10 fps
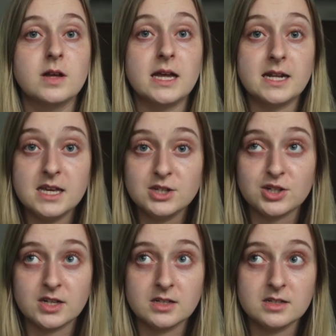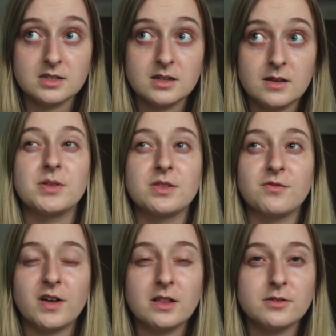adhesions, but the
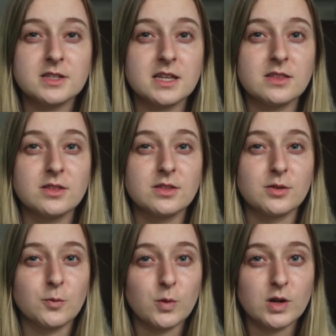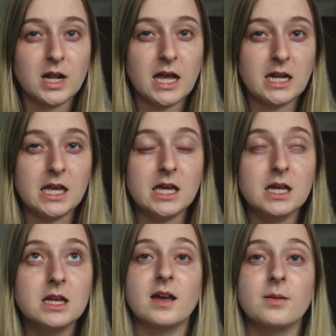fellow said there weren't
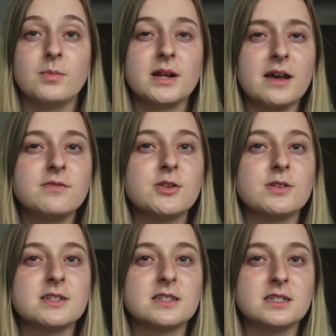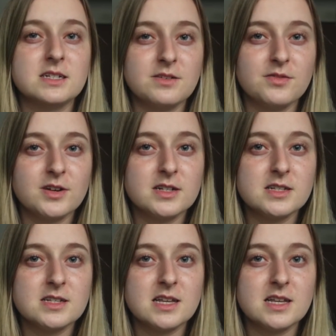any. But I've noticed a difference